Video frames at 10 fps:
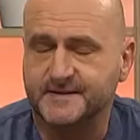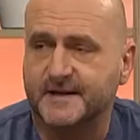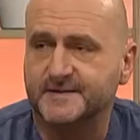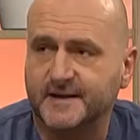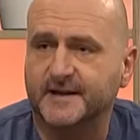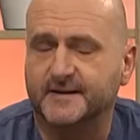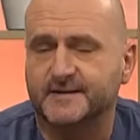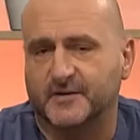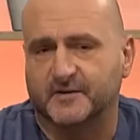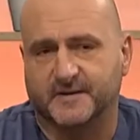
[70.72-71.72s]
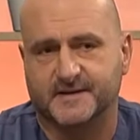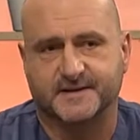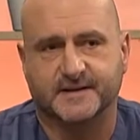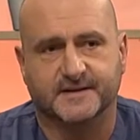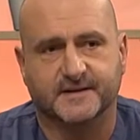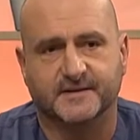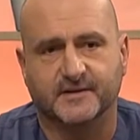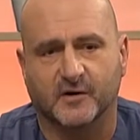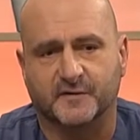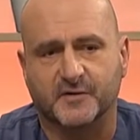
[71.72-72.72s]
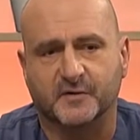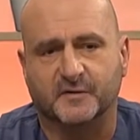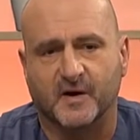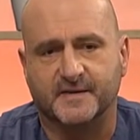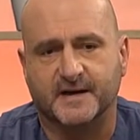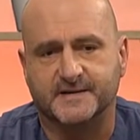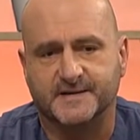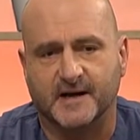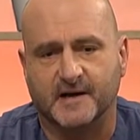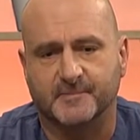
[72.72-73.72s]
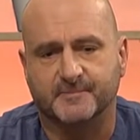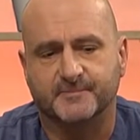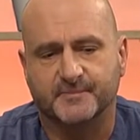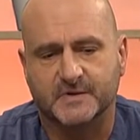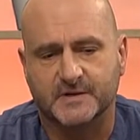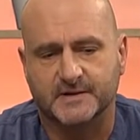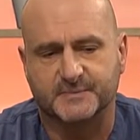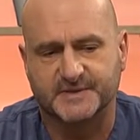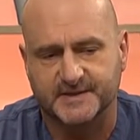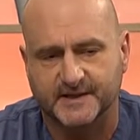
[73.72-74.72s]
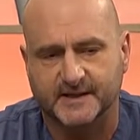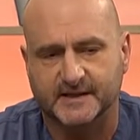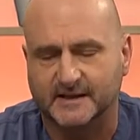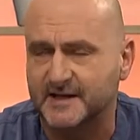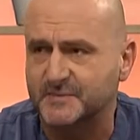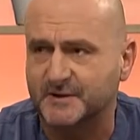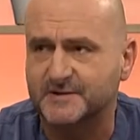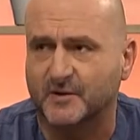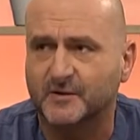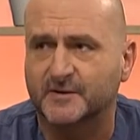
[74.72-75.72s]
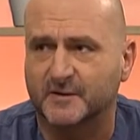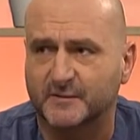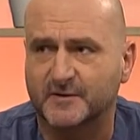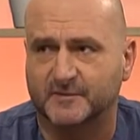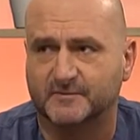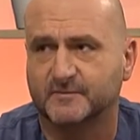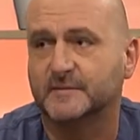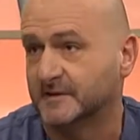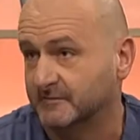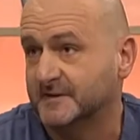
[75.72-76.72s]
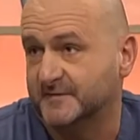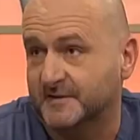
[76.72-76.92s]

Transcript: it does. Yeah, that's not a fallacy. It, often you'll find that. Um, it's particularly in large breed dogs, they'll, they'll literally